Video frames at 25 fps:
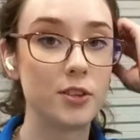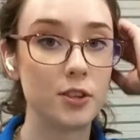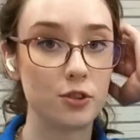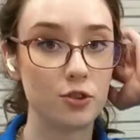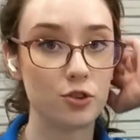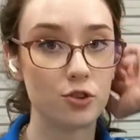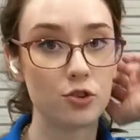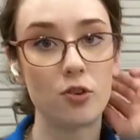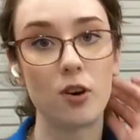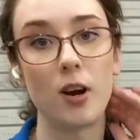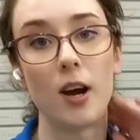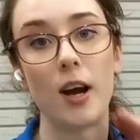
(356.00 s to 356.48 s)
it's
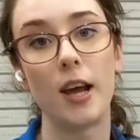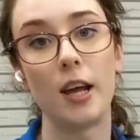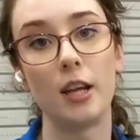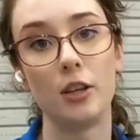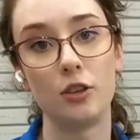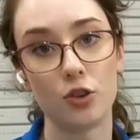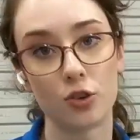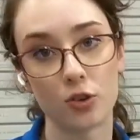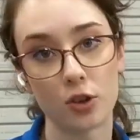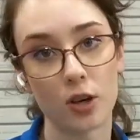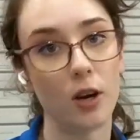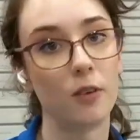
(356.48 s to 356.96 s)
dry and
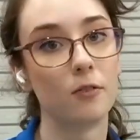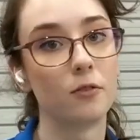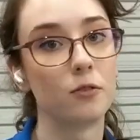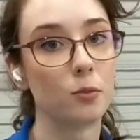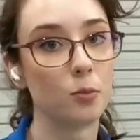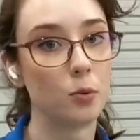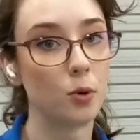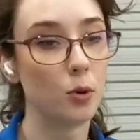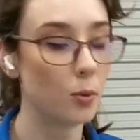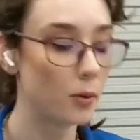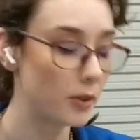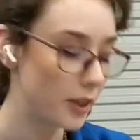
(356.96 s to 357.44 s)
you're
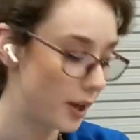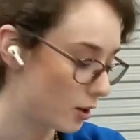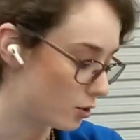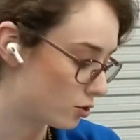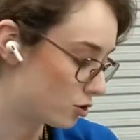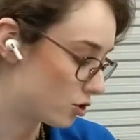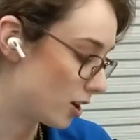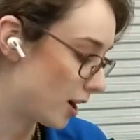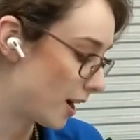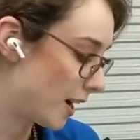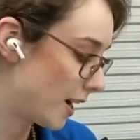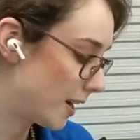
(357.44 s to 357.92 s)
comfortable with how
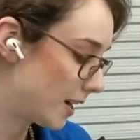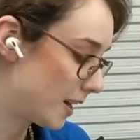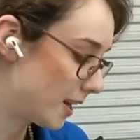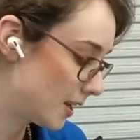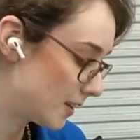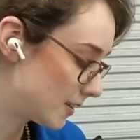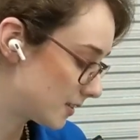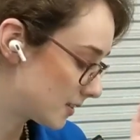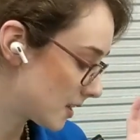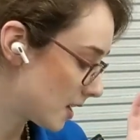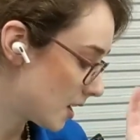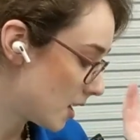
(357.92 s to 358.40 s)
dry it
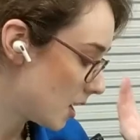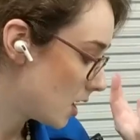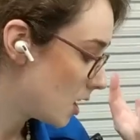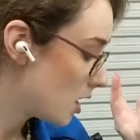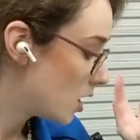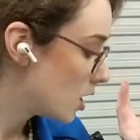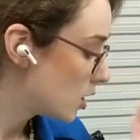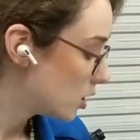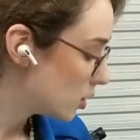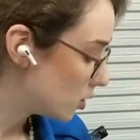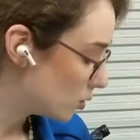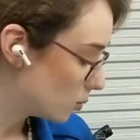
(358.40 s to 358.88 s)
is,
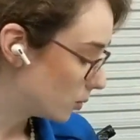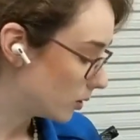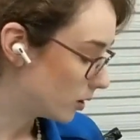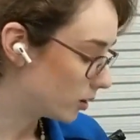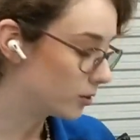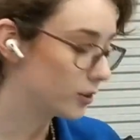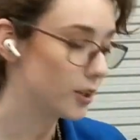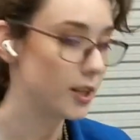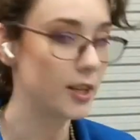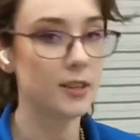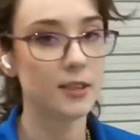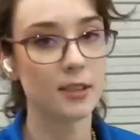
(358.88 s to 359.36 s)
you will
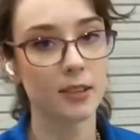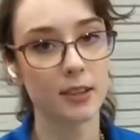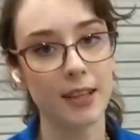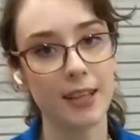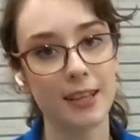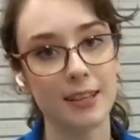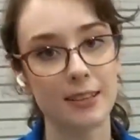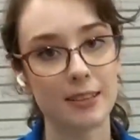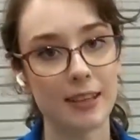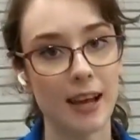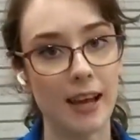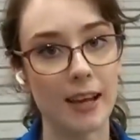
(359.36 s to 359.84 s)
need to
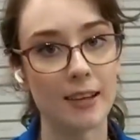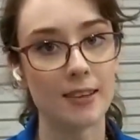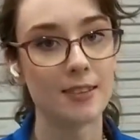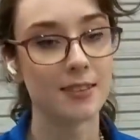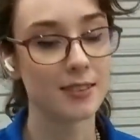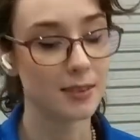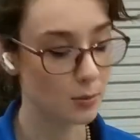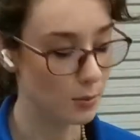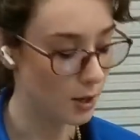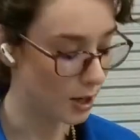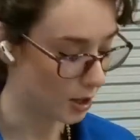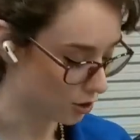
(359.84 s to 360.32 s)
leak test
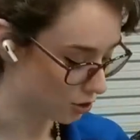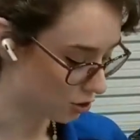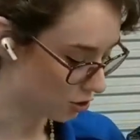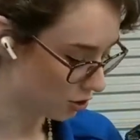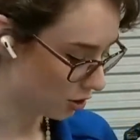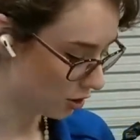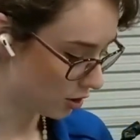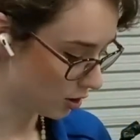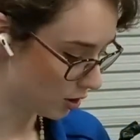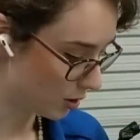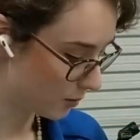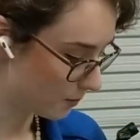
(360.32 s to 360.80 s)
to make
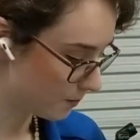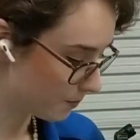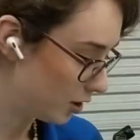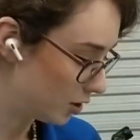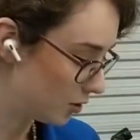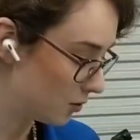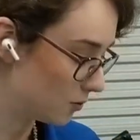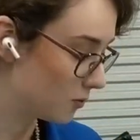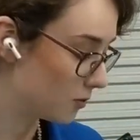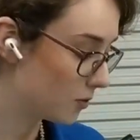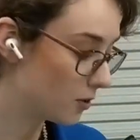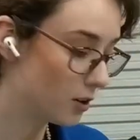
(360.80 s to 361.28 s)
sure
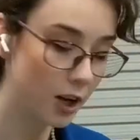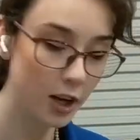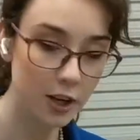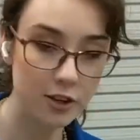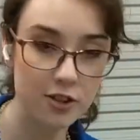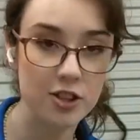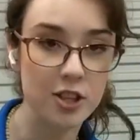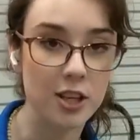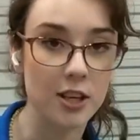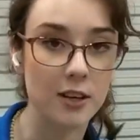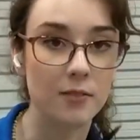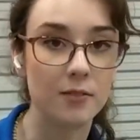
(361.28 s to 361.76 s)
you've
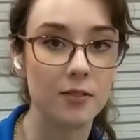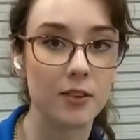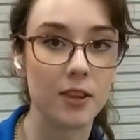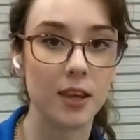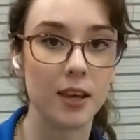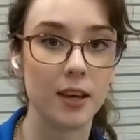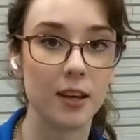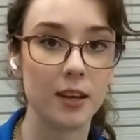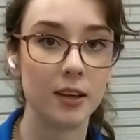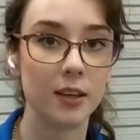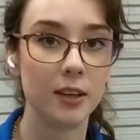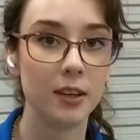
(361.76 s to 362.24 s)
achieved
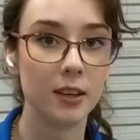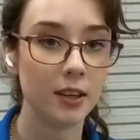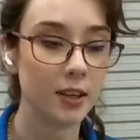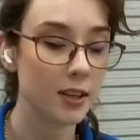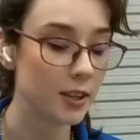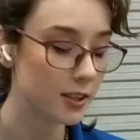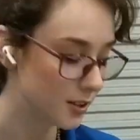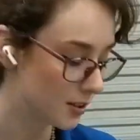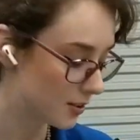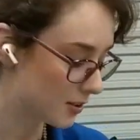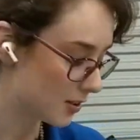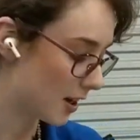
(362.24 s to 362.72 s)
the
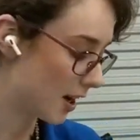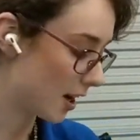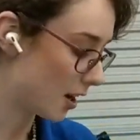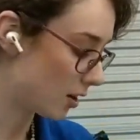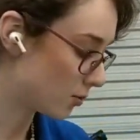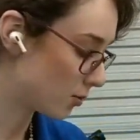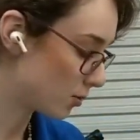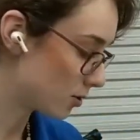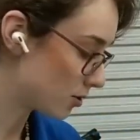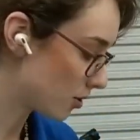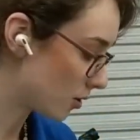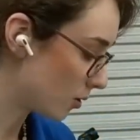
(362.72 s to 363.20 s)
desired
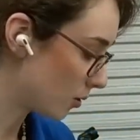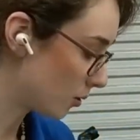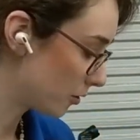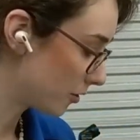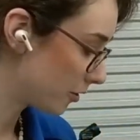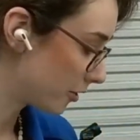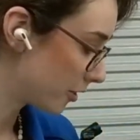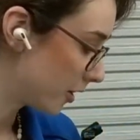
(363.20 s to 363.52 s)
results.